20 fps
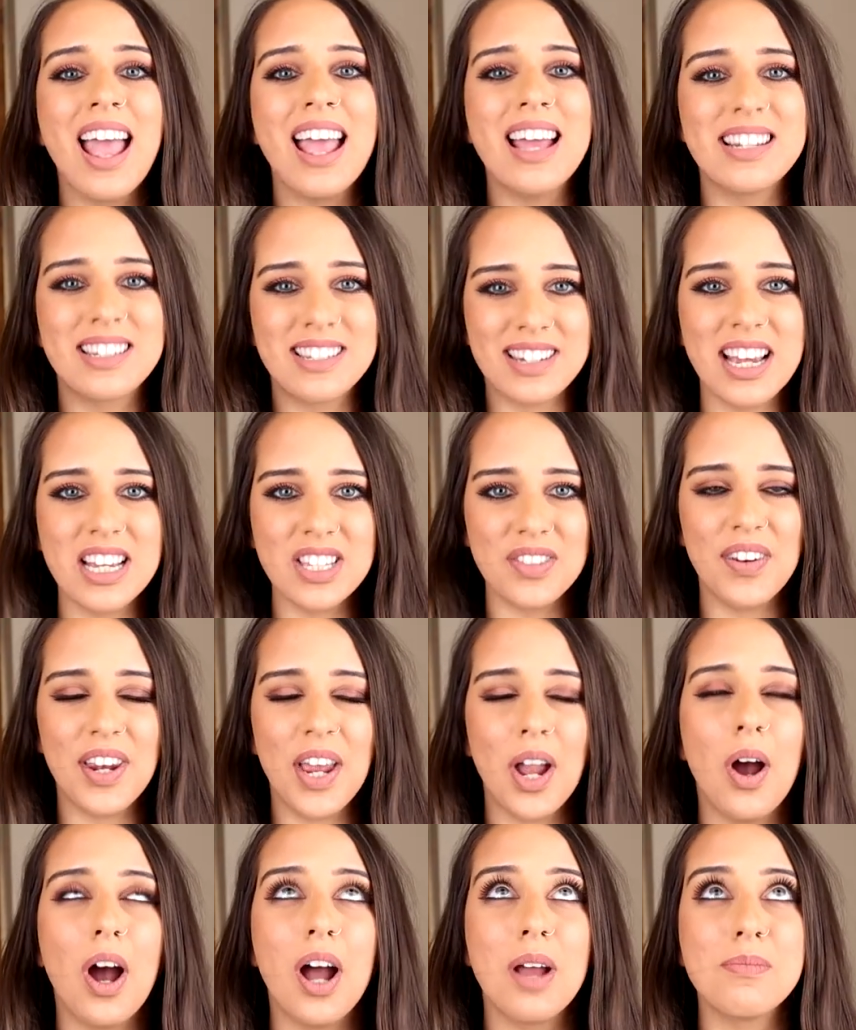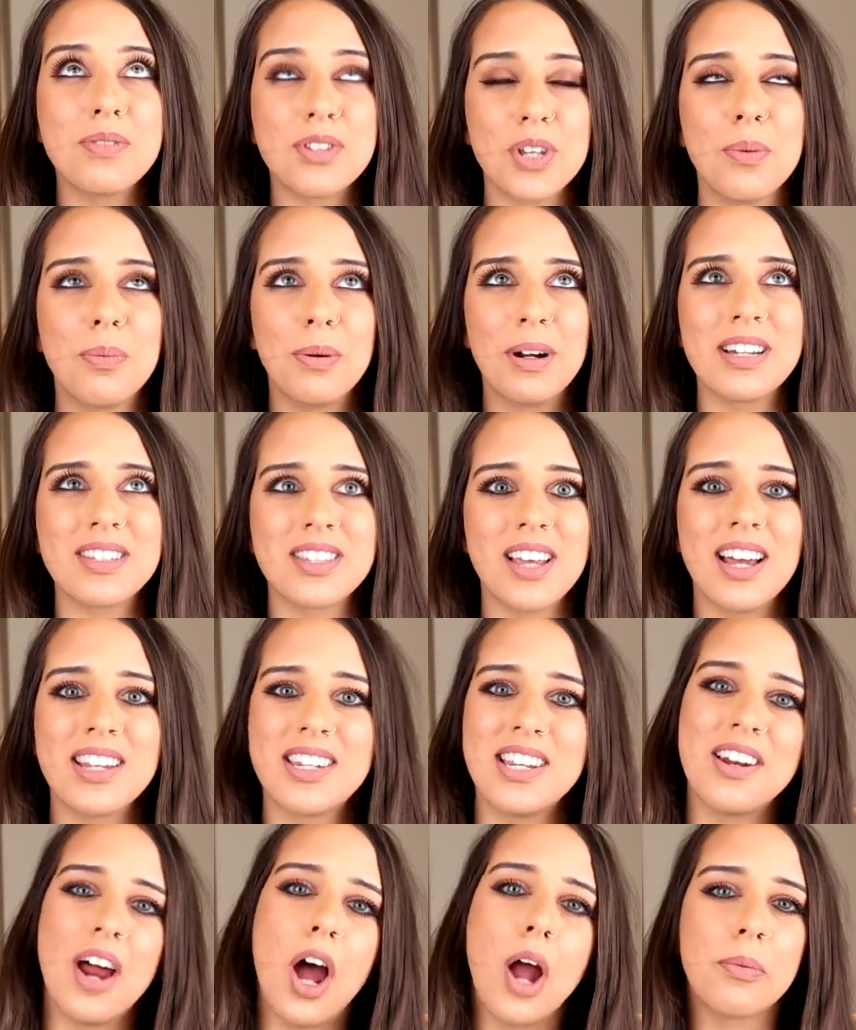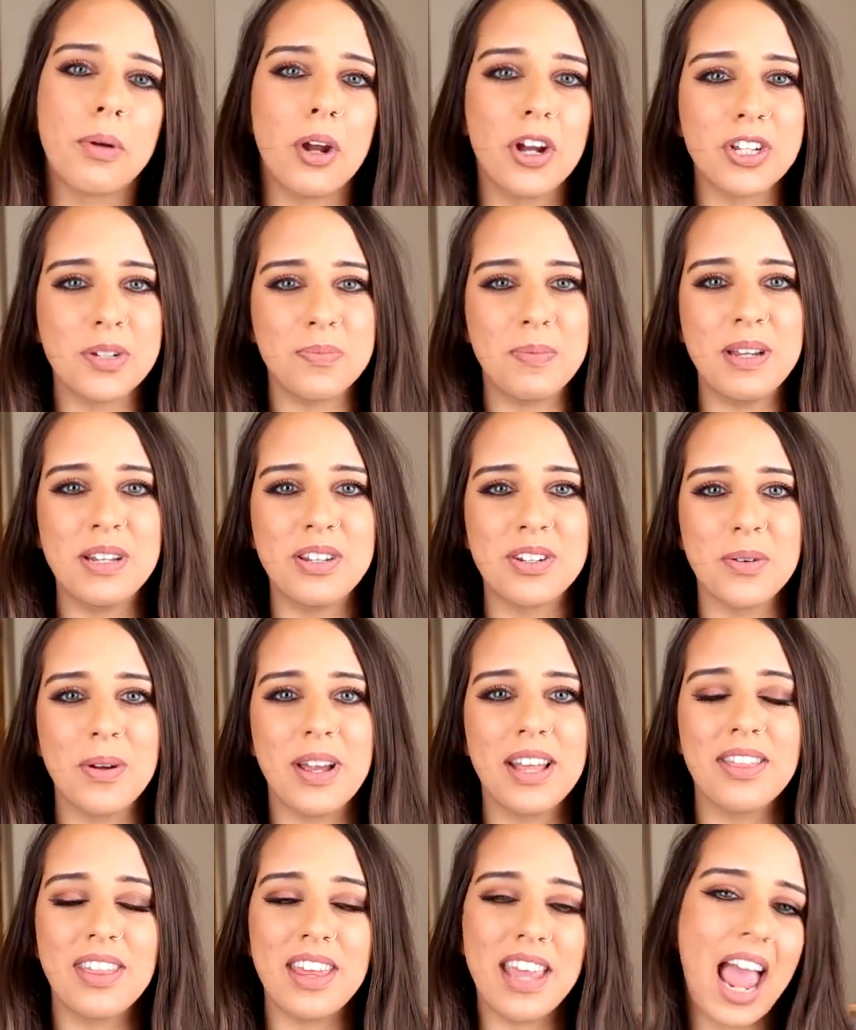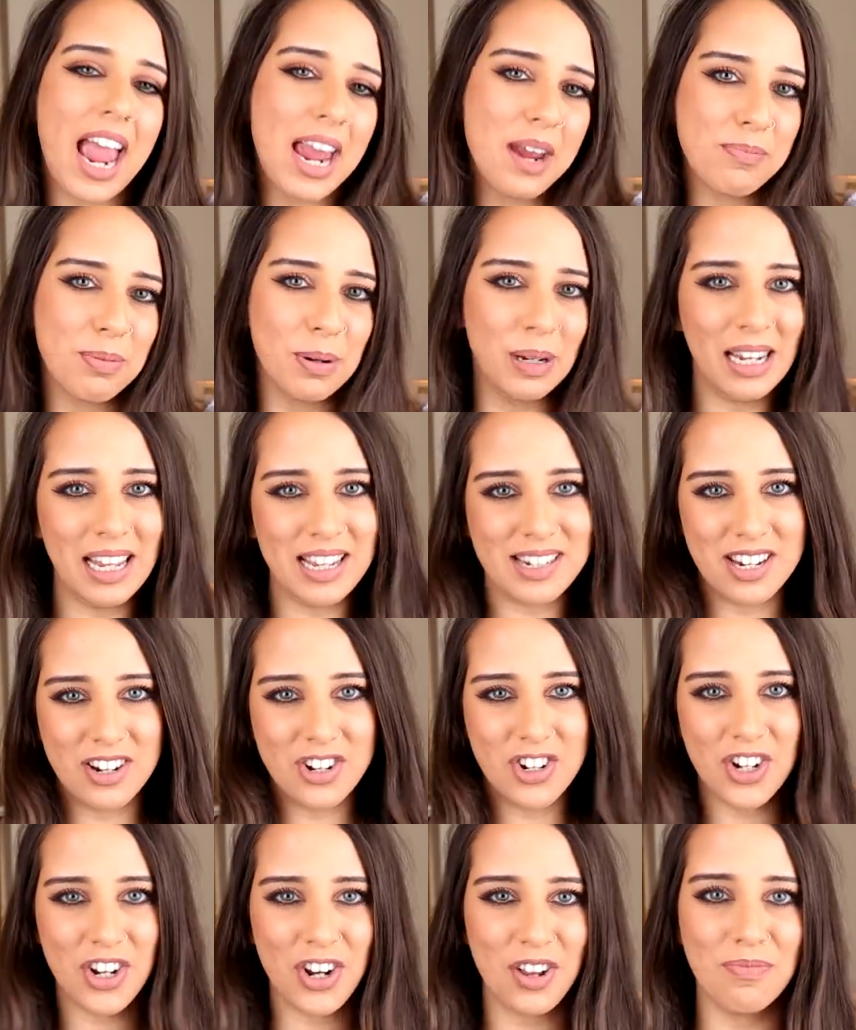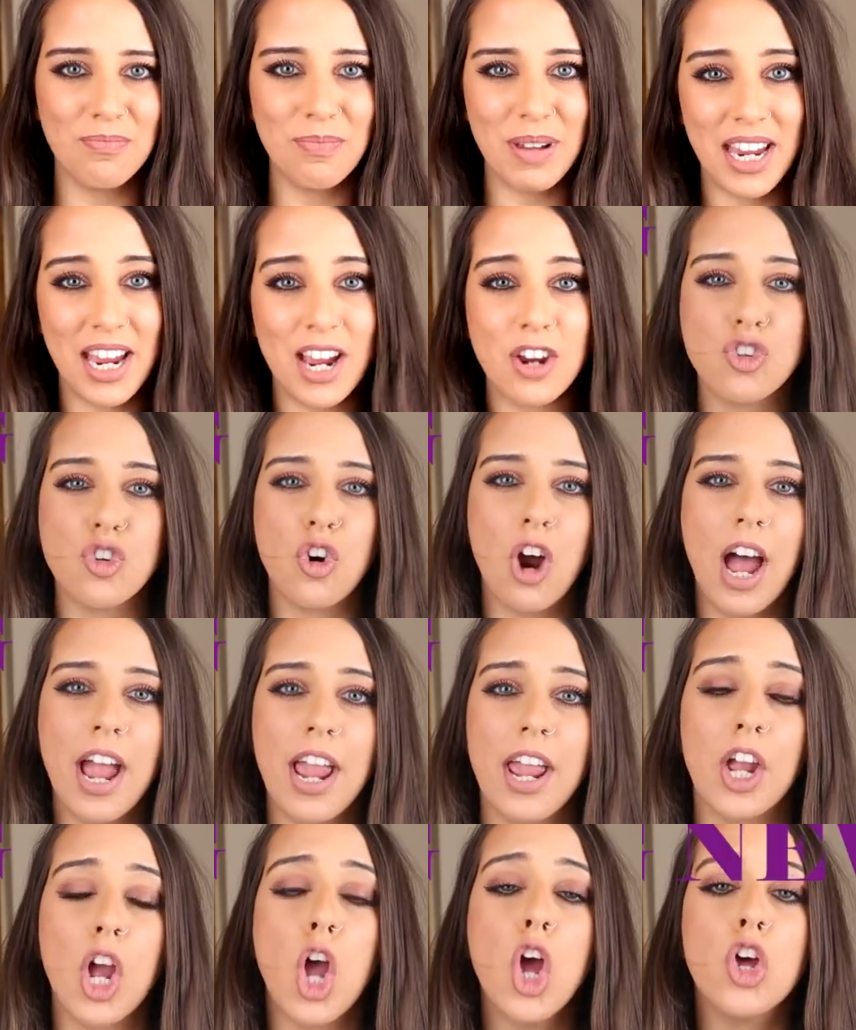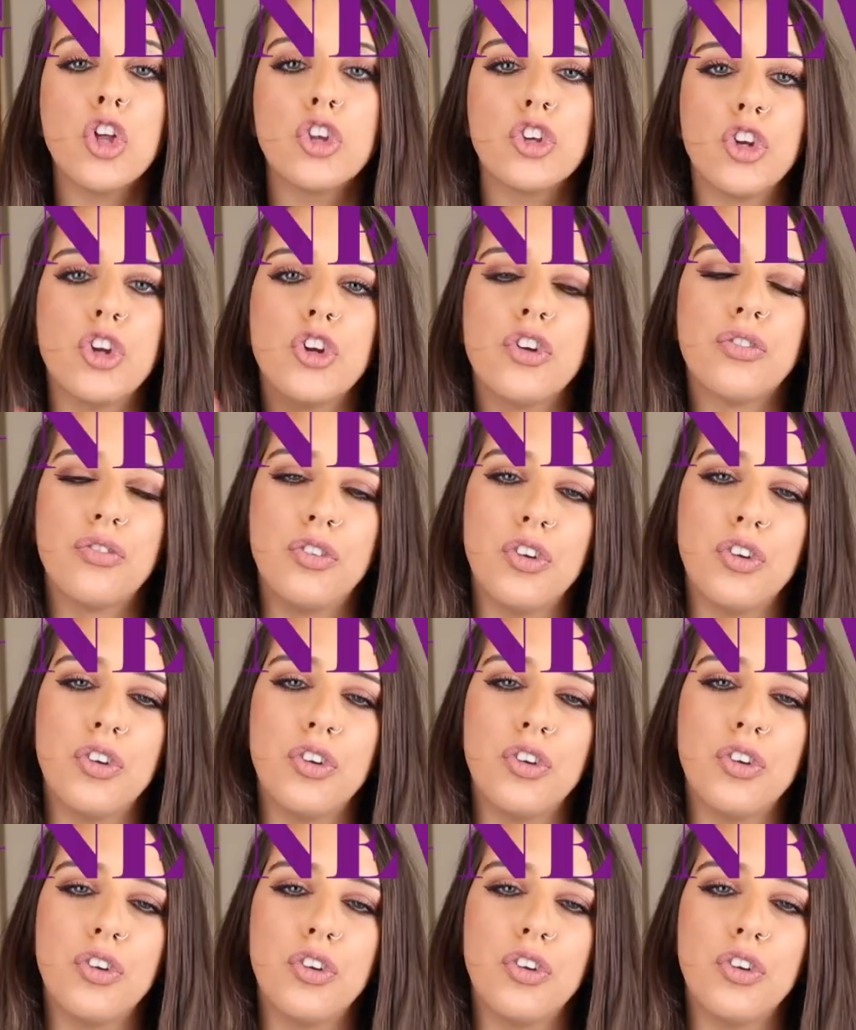In today's video, I'm super excited. I'm going to be doing the April edition of me trying new